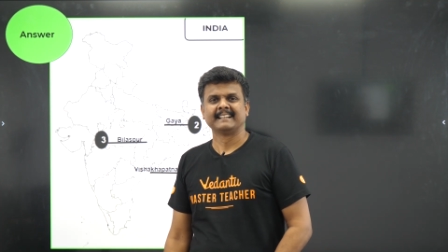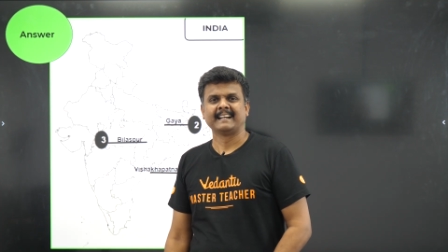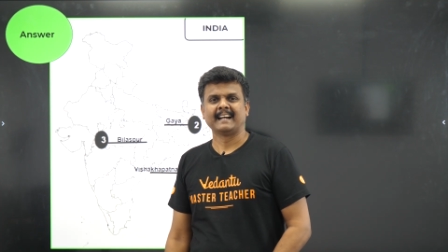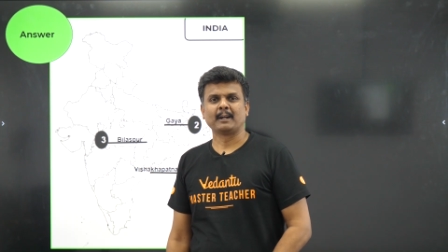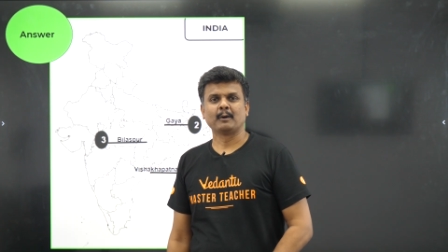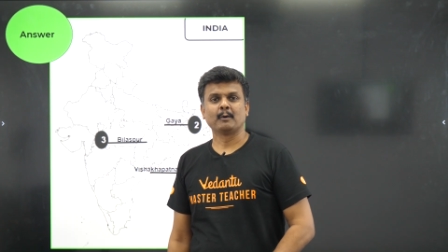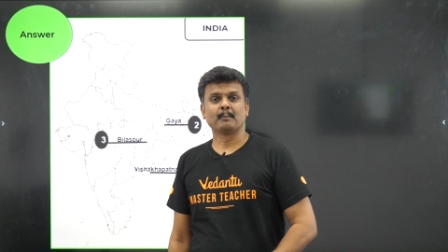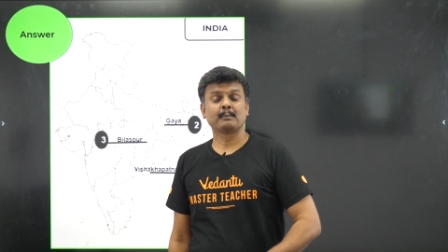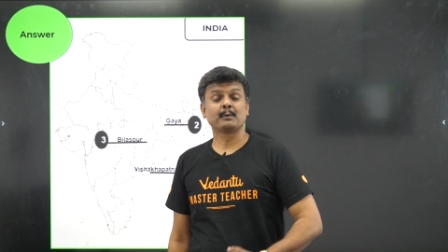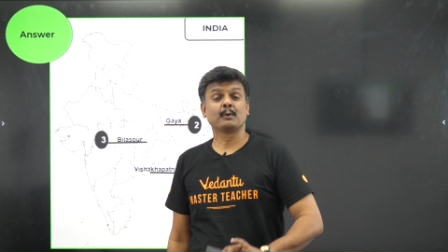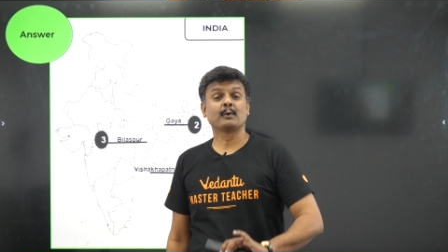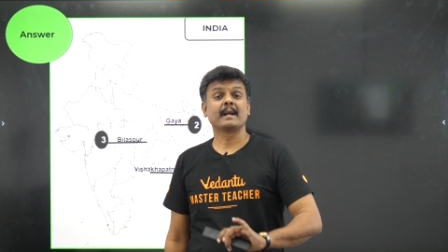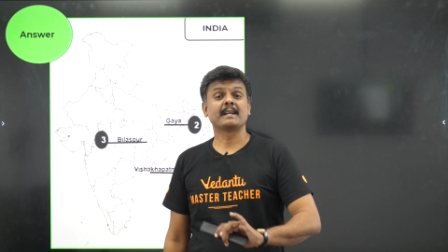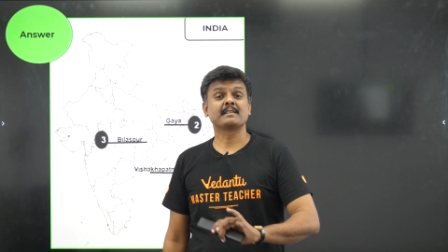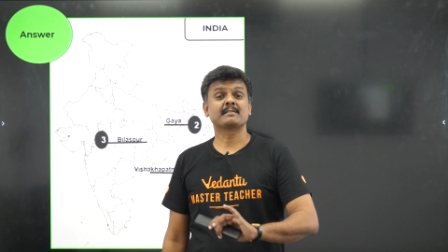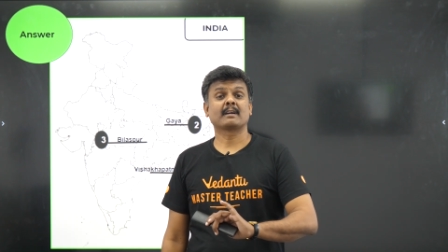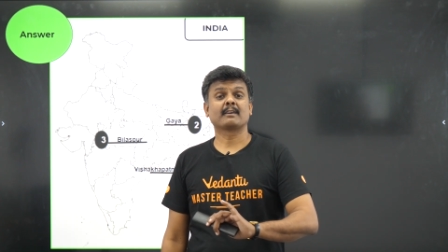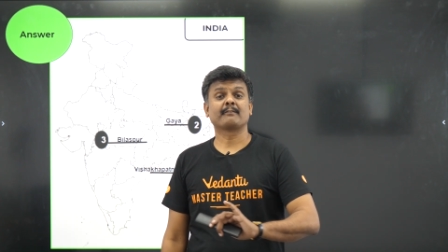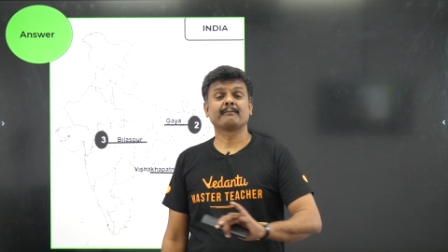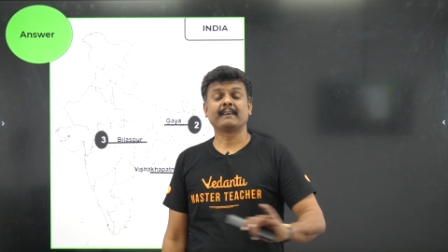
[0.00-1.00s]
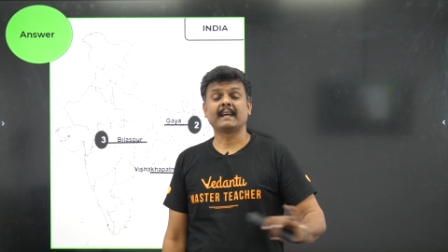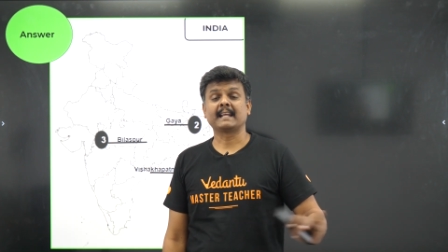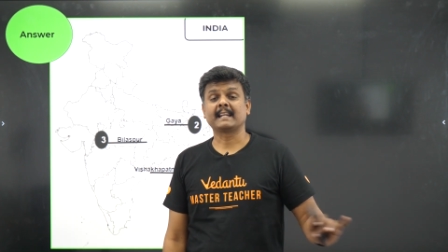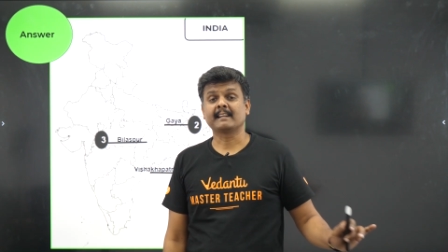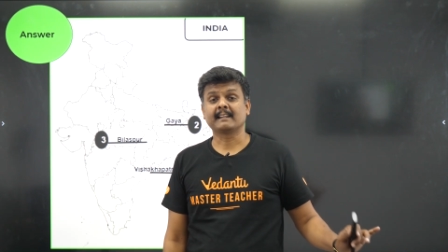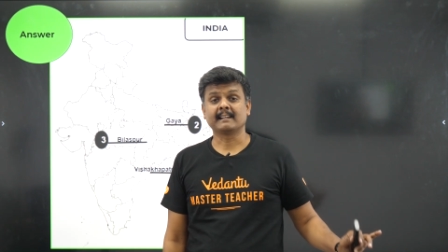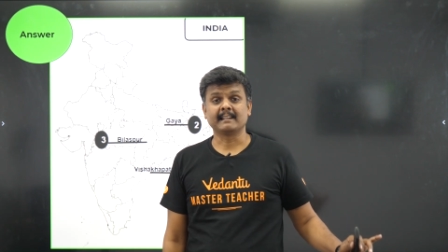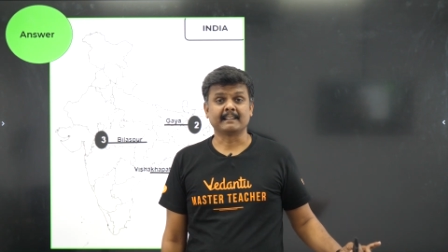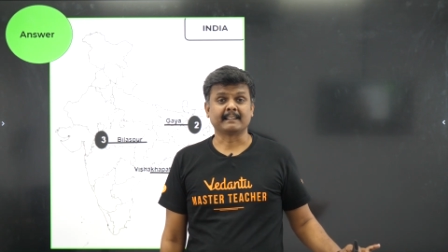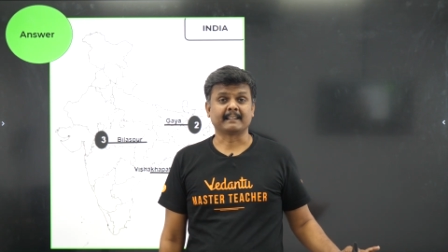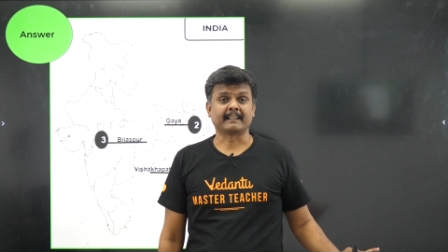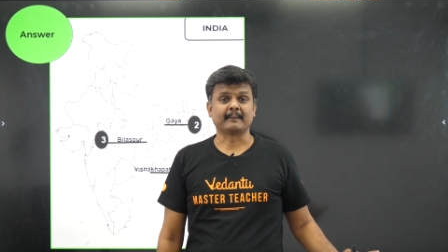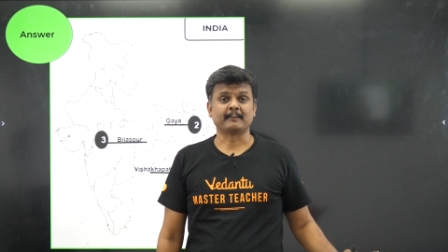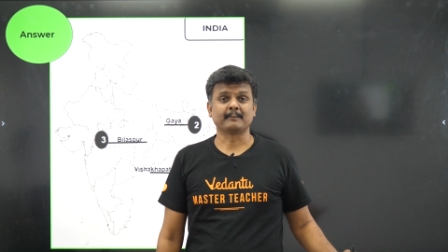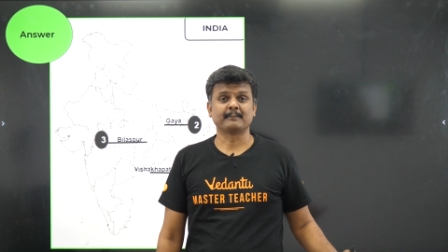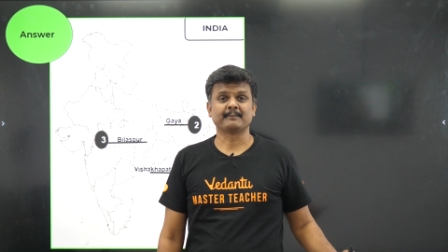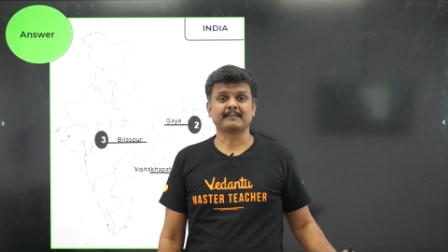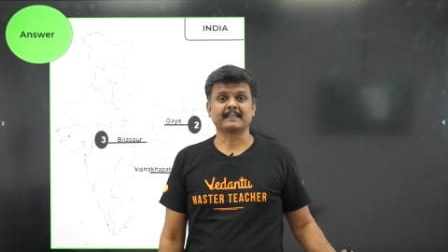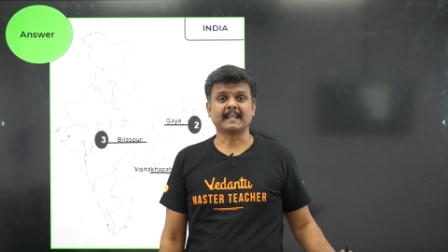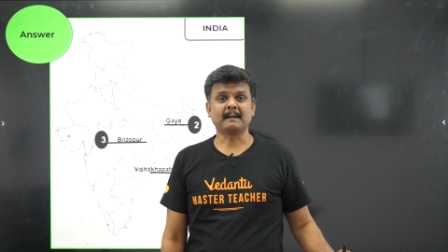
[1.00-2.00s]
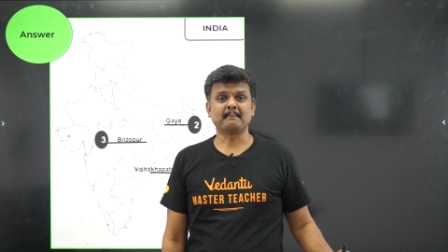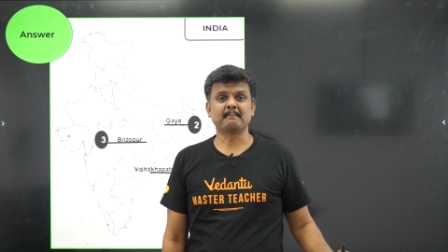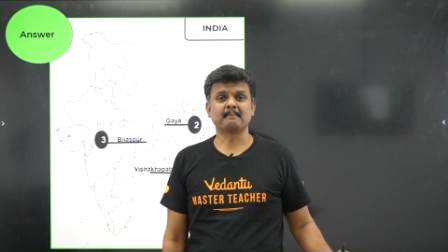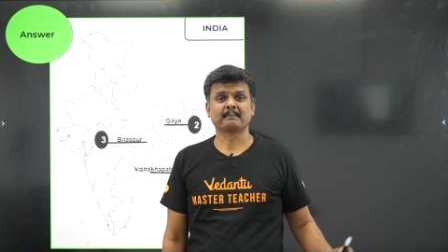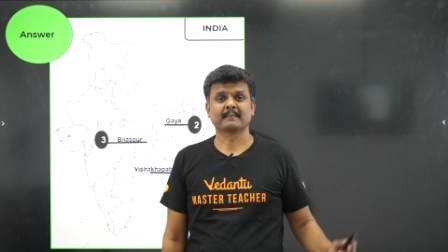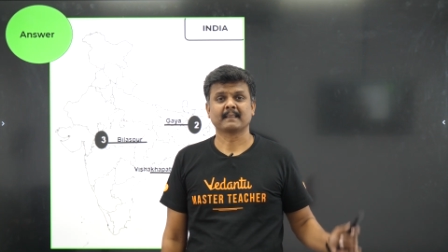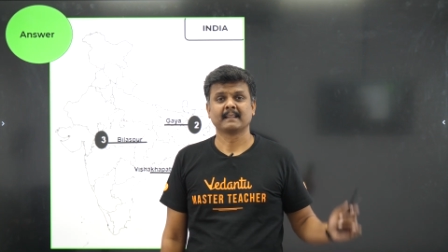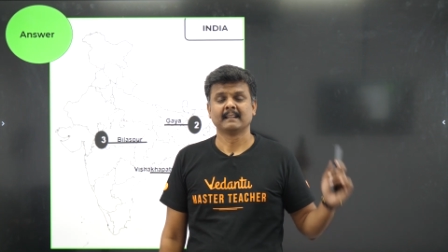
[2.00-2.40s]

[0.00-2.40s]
I hope you guys are very clear now. Yeah?